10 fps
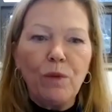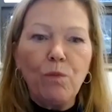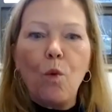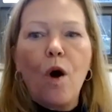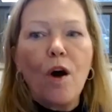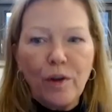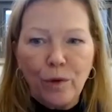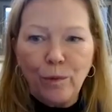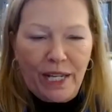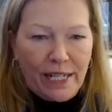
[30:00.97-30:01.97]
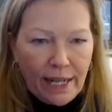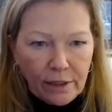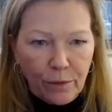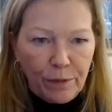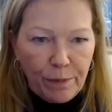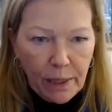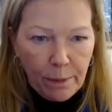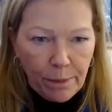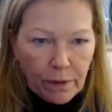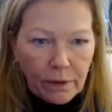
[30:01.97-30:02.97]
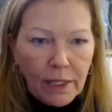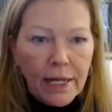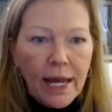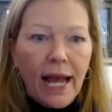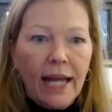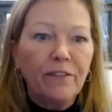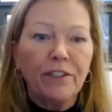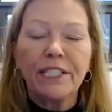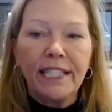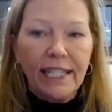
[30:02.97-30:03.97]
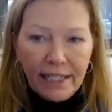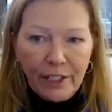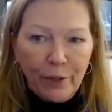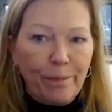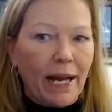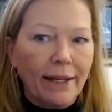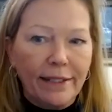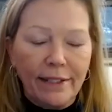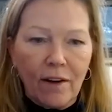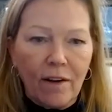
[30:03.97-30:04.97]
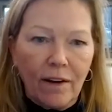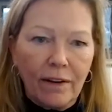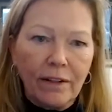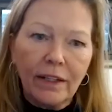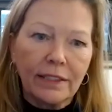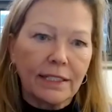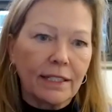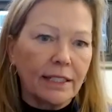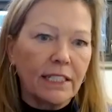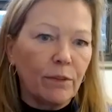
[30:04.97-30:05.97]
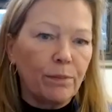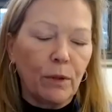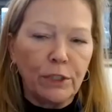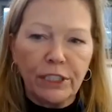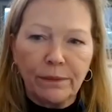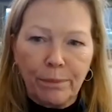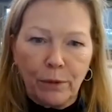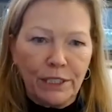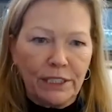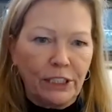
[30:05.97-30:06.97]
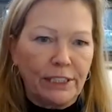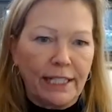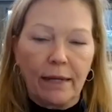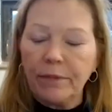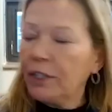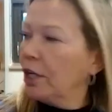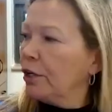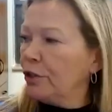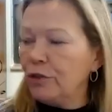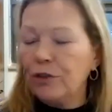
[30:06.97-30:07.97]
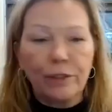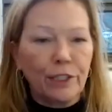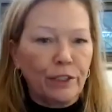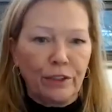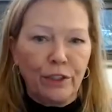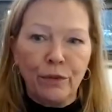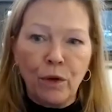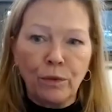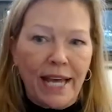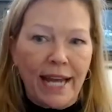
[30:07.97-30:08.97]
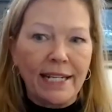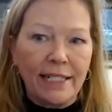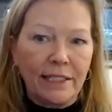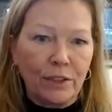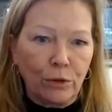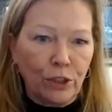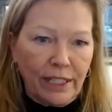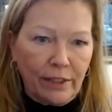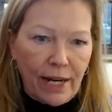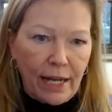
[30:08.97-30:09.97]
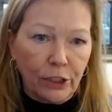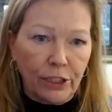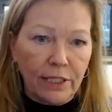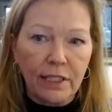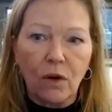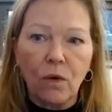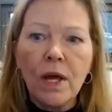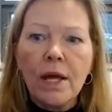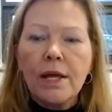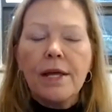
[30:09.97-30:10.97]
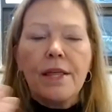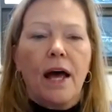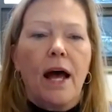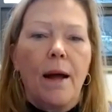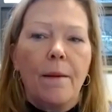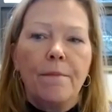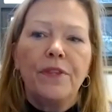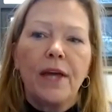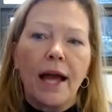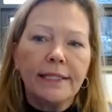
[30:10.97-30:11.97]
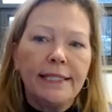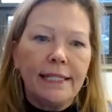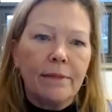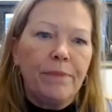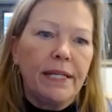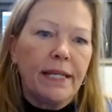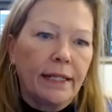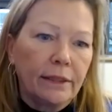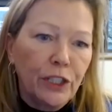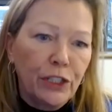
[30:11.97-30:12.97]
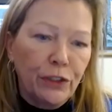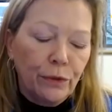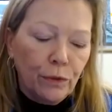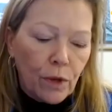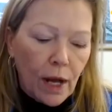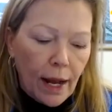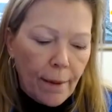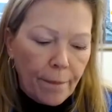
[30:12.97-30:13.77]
we want to connect with people. And if you're sitting in your backyard the size of a postage stamp, you don't get any social interaction. So the idea being to